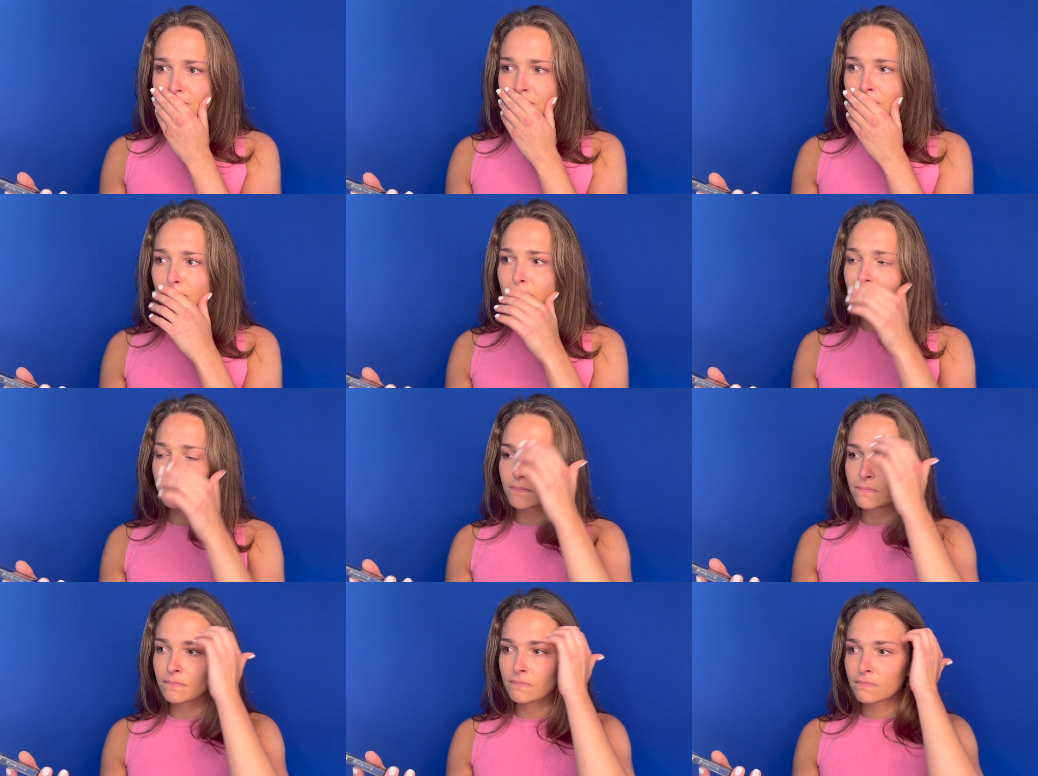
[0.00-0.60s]

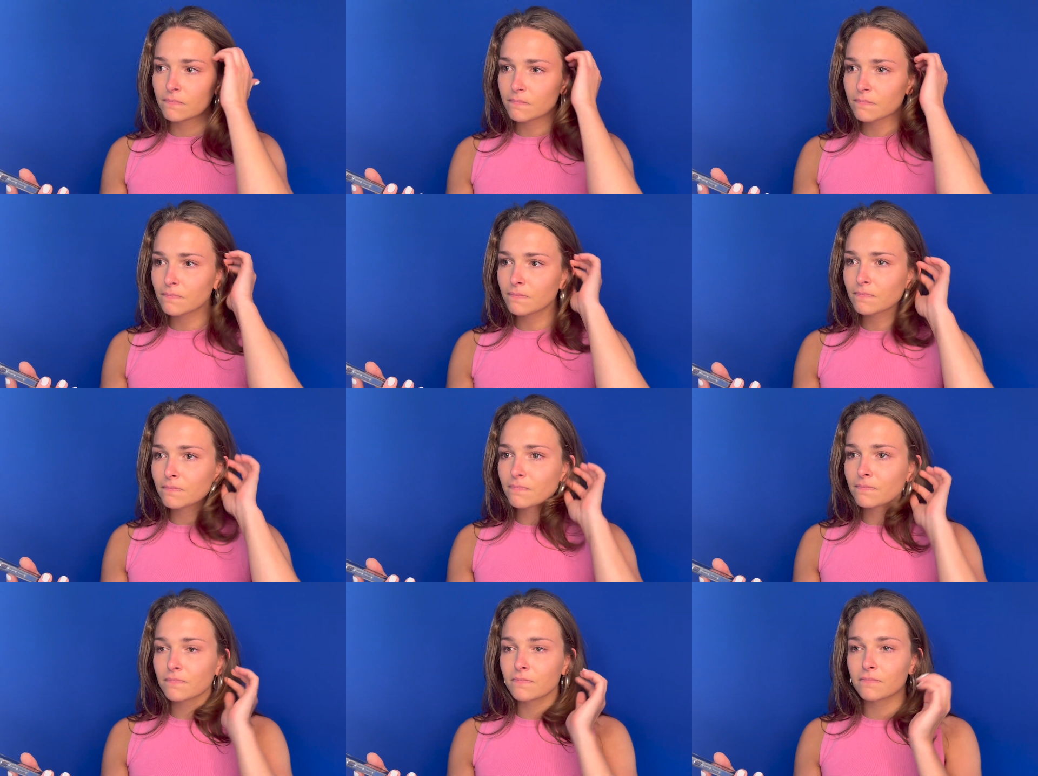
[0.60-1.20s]

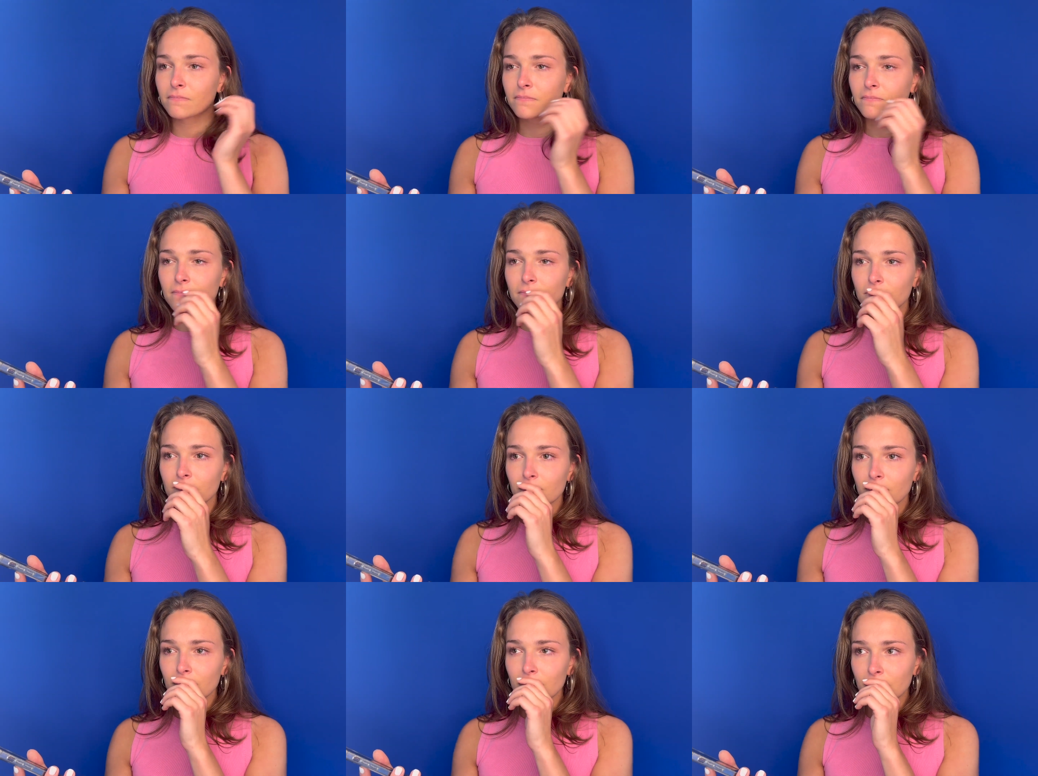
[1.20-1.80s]

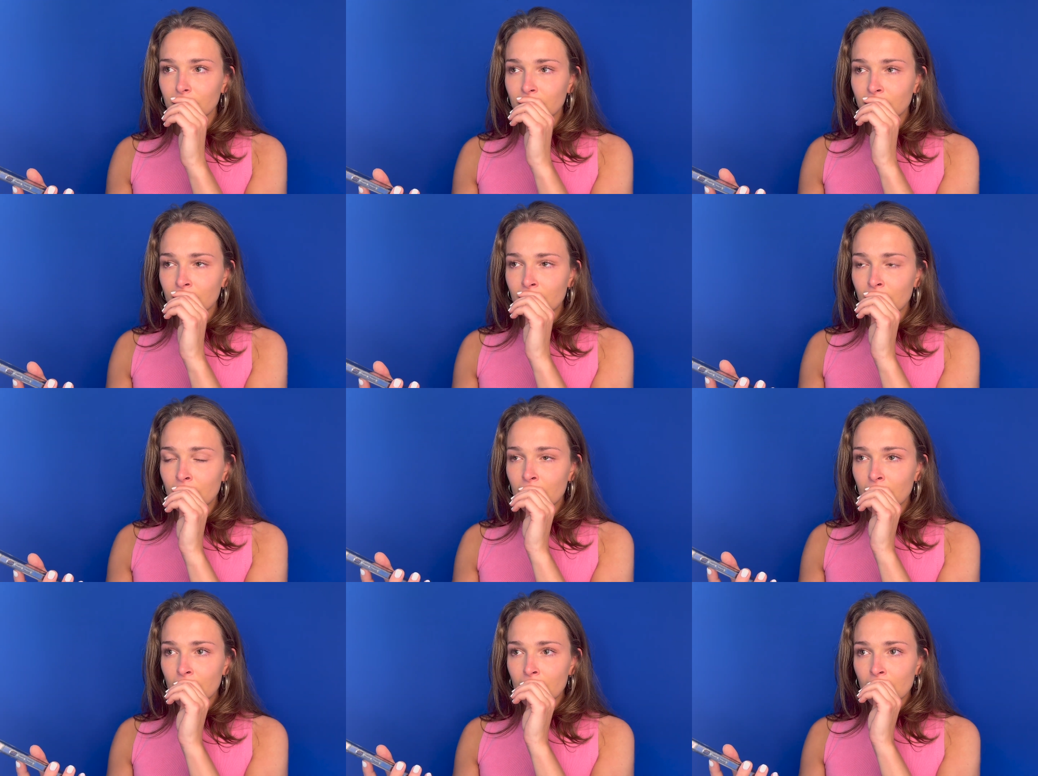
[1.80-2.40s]

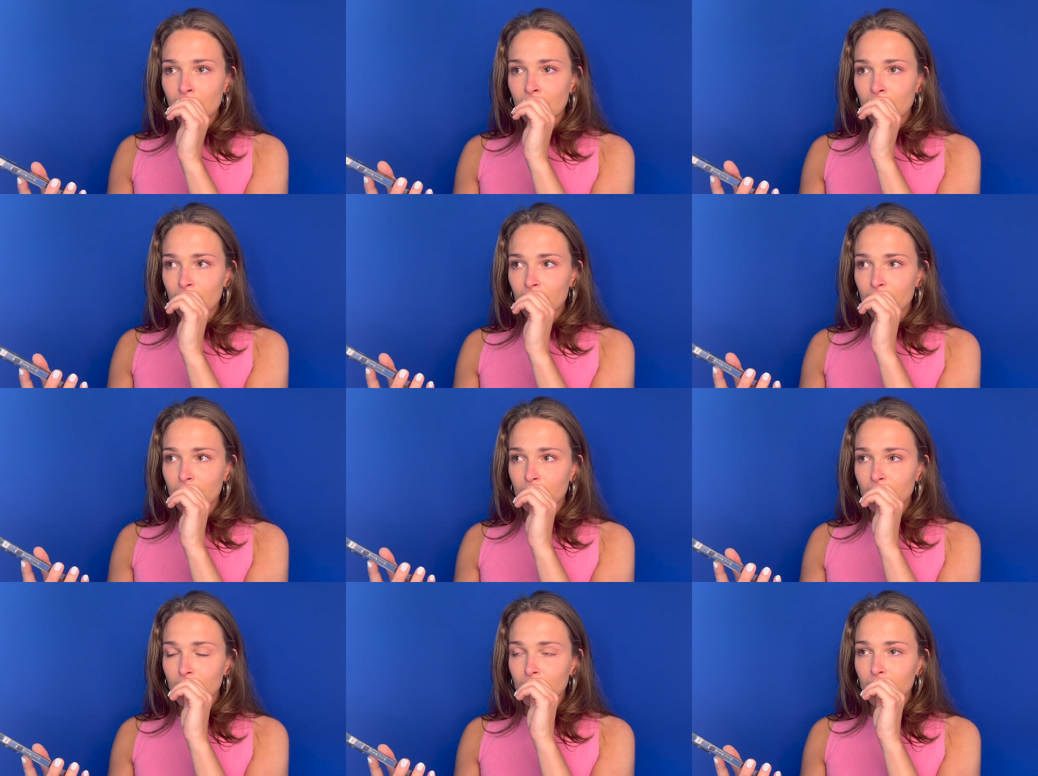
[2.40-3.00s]

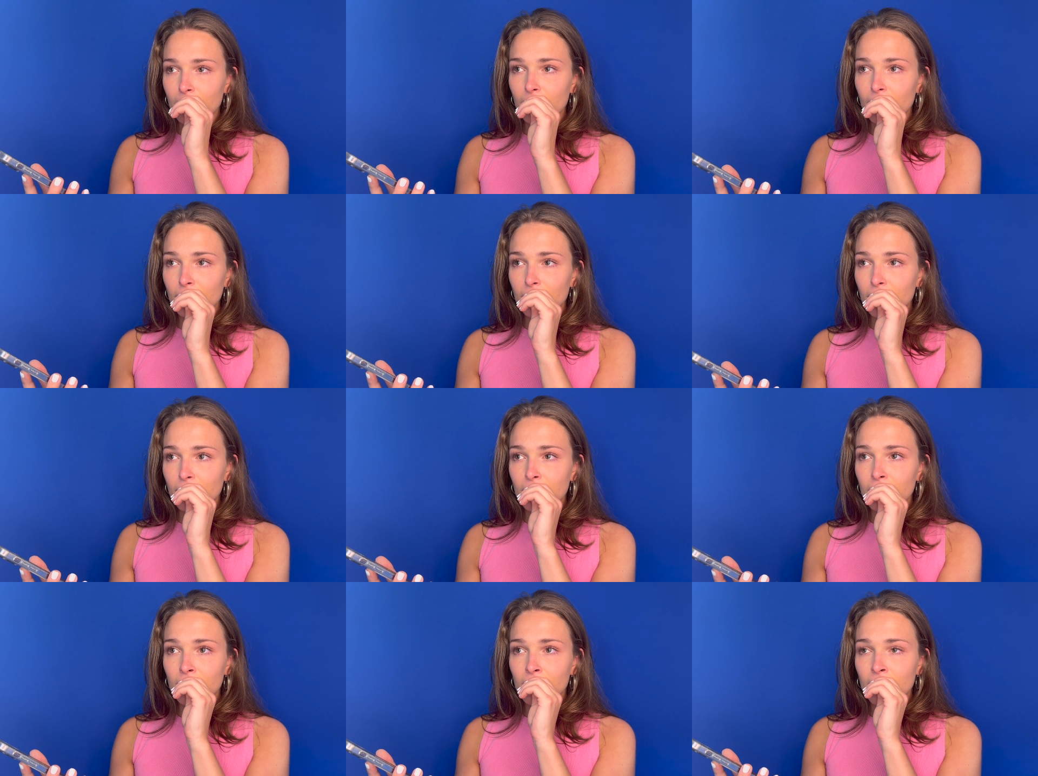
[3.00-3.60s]

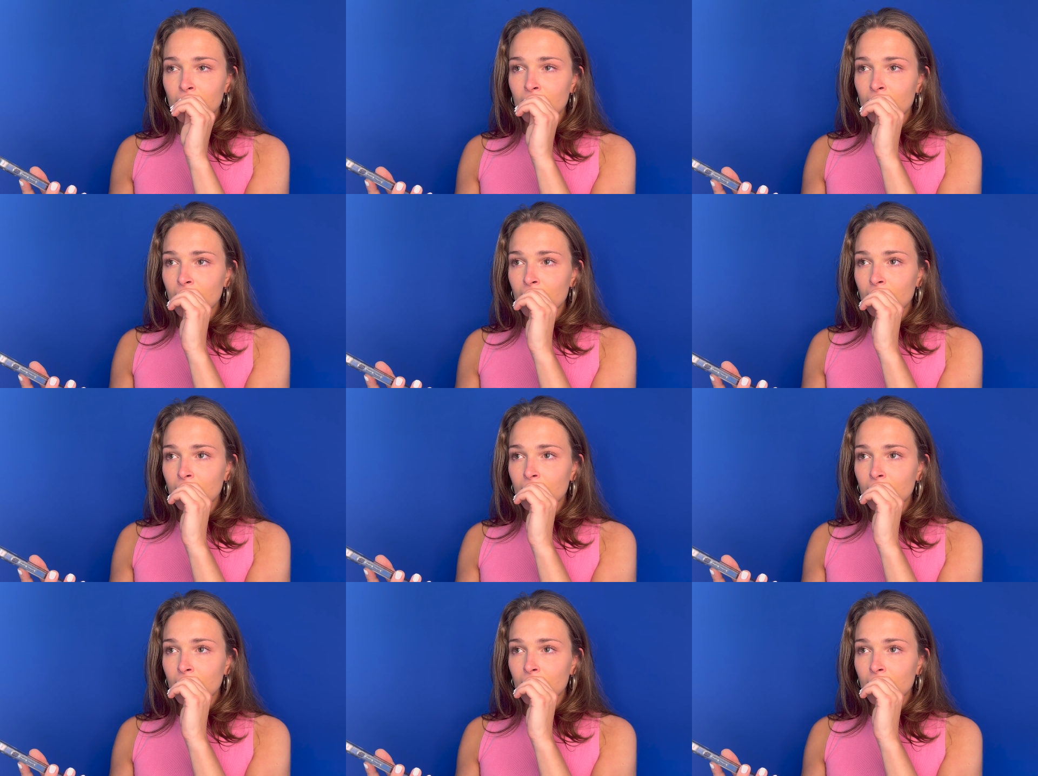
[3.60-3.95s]
[no speech]